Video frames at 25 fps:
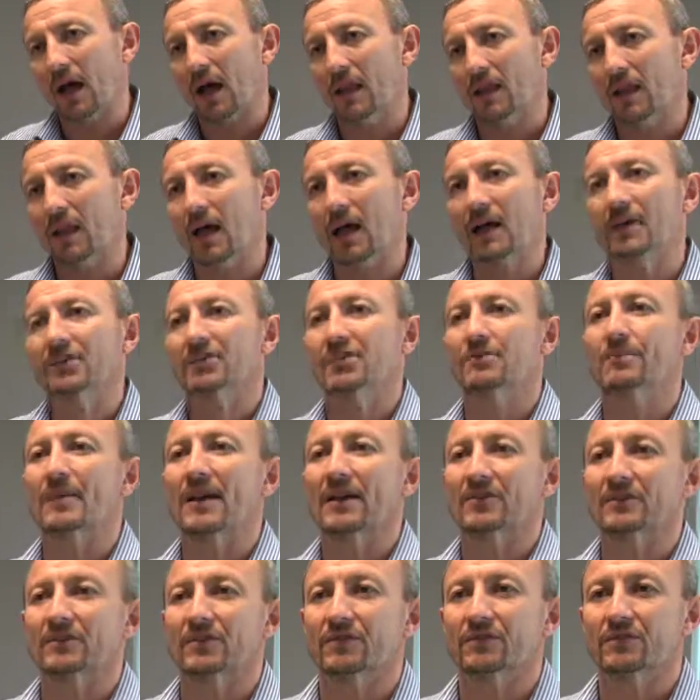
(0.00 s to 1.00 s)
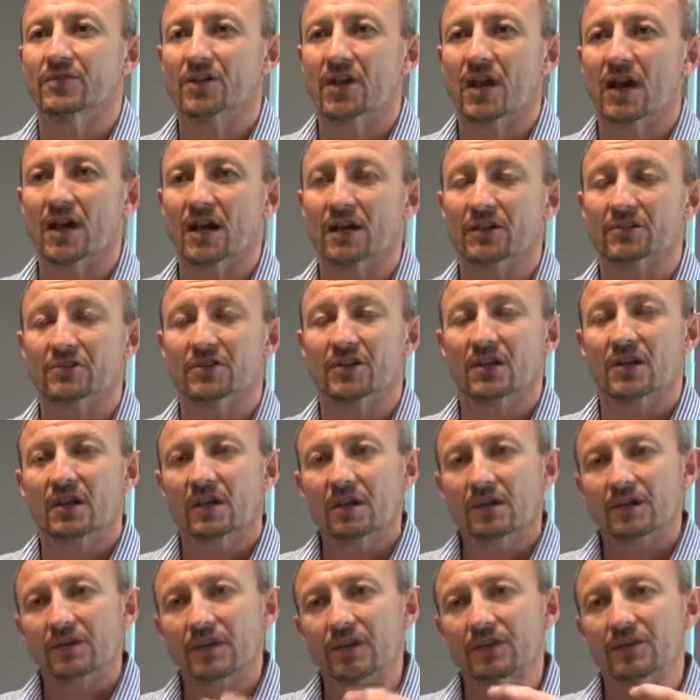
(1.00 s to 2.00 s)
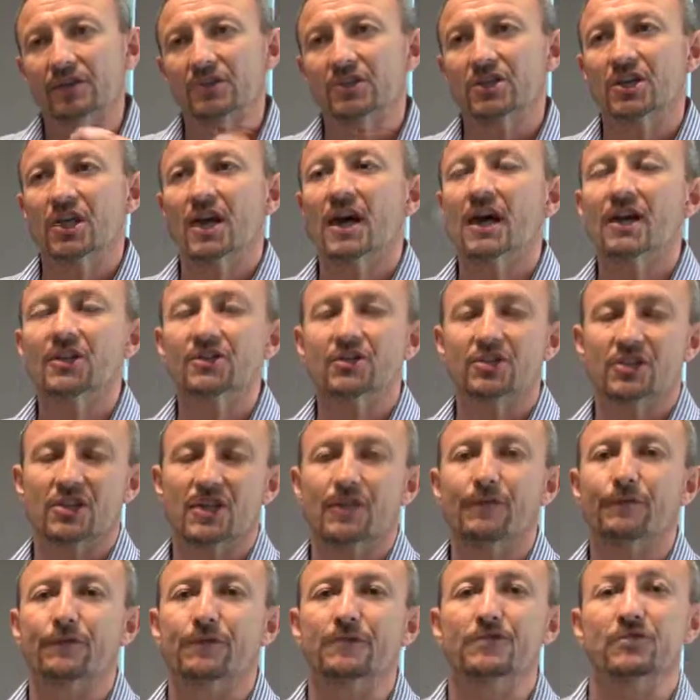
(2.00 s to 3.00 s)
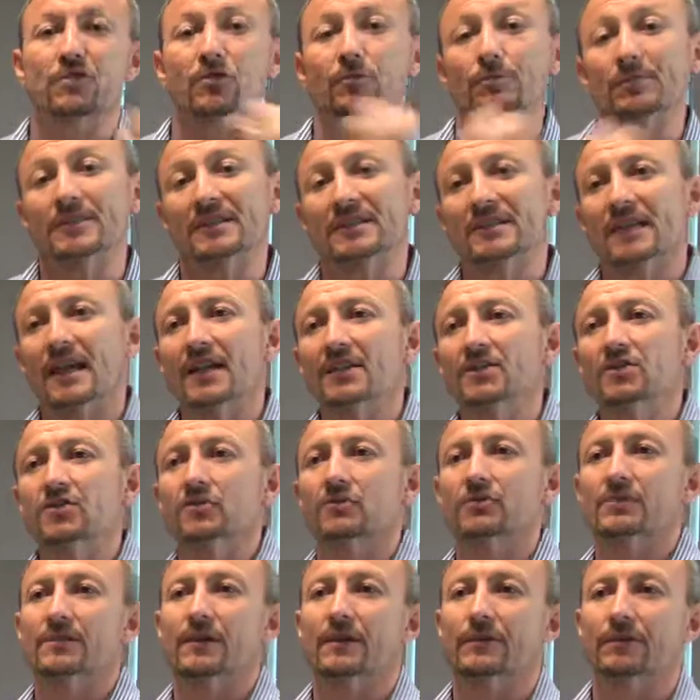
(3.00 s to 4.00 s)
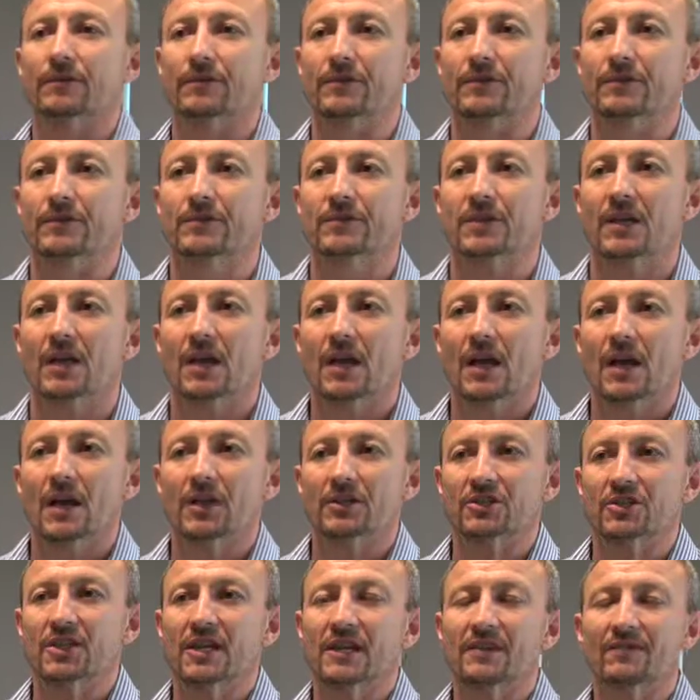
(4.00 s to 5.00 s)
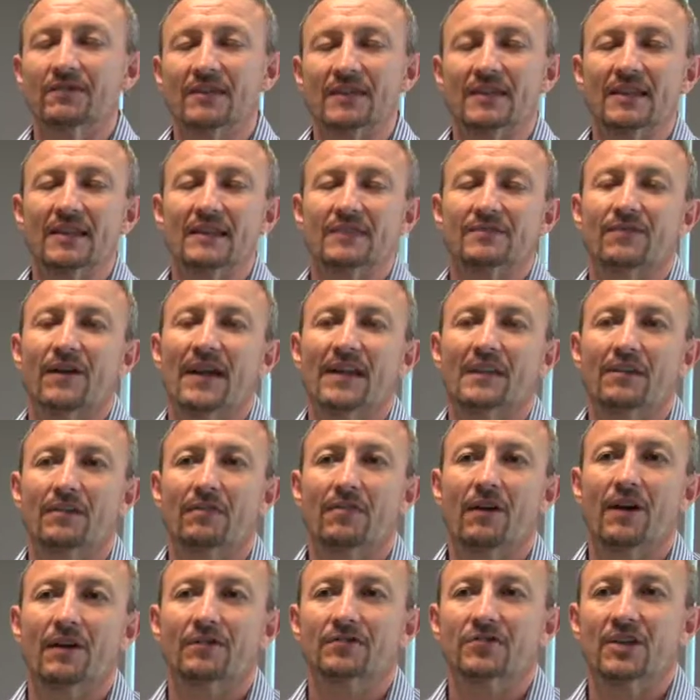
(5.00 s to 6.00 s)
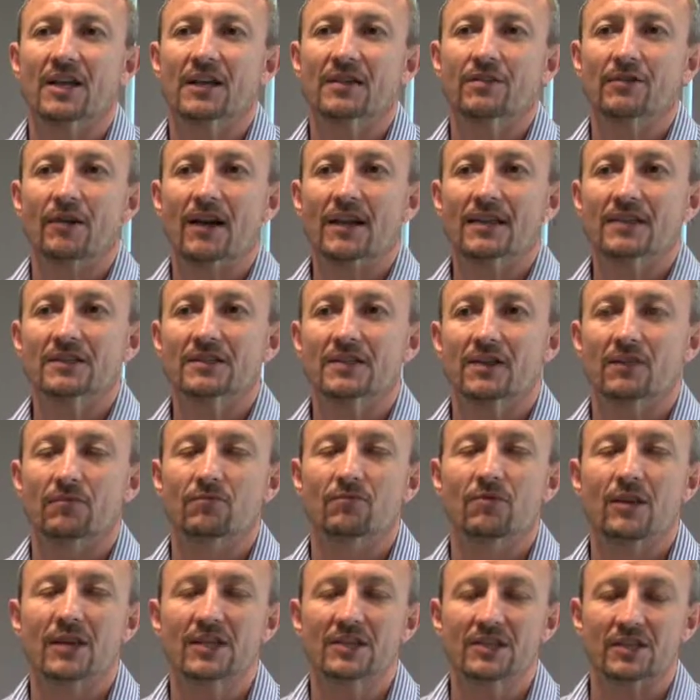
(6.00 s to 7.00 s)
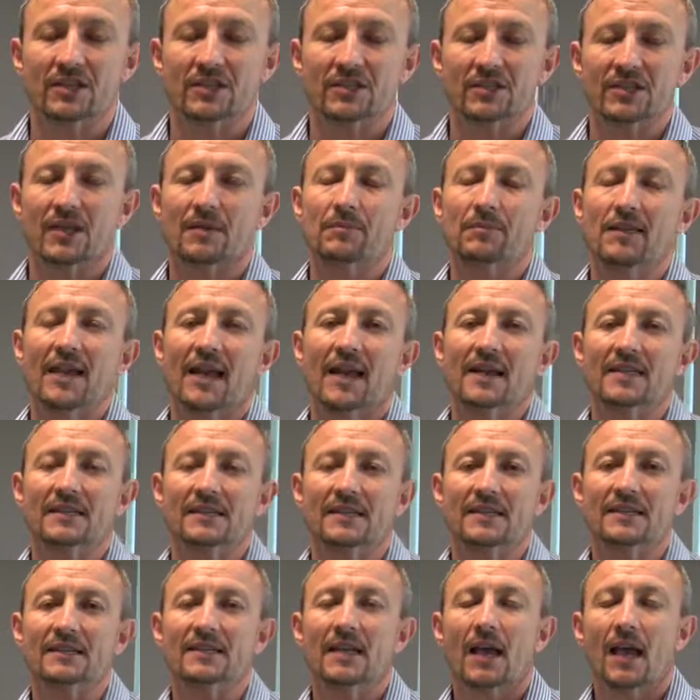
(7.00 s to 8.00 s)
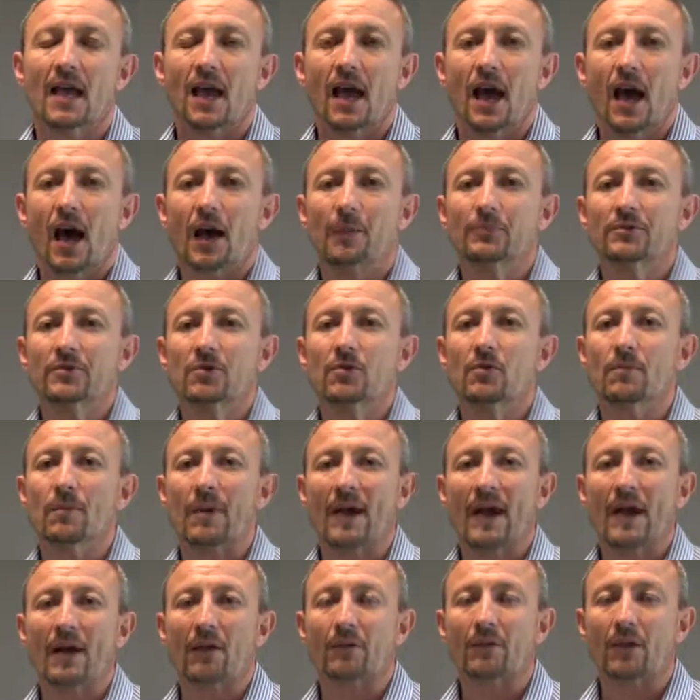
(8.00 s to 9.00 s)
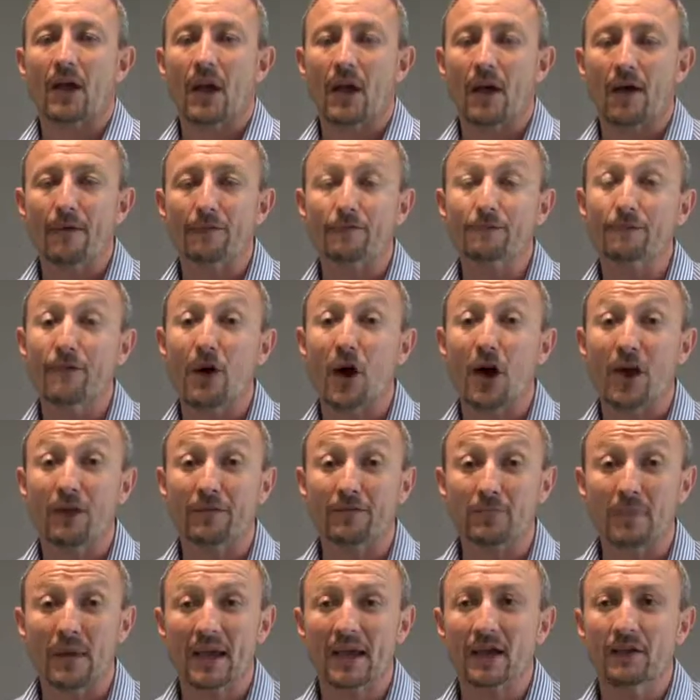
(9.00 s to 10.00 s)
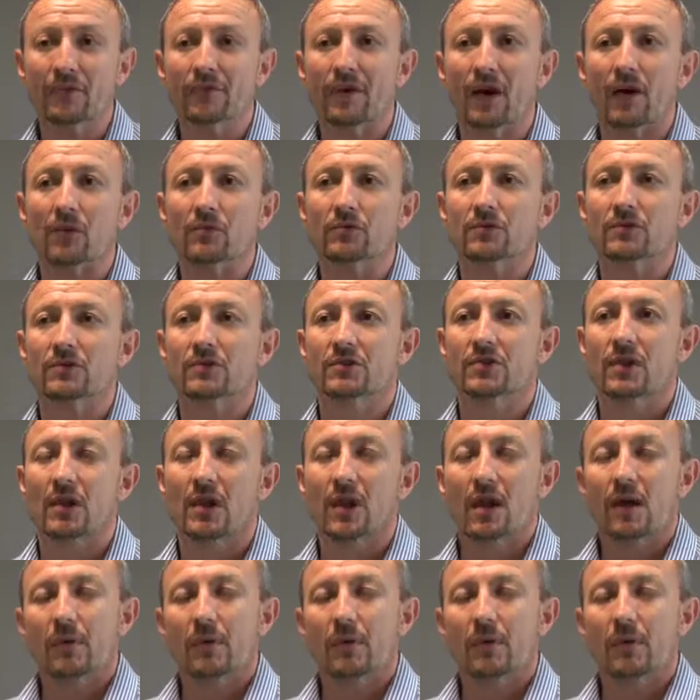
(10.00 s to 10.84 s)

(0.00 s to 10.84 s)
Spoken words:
large amounts of charge. Now the charge difference or potential difference achieved in these Van de Graaf generators can reach in some cases up to about 5 megavolts.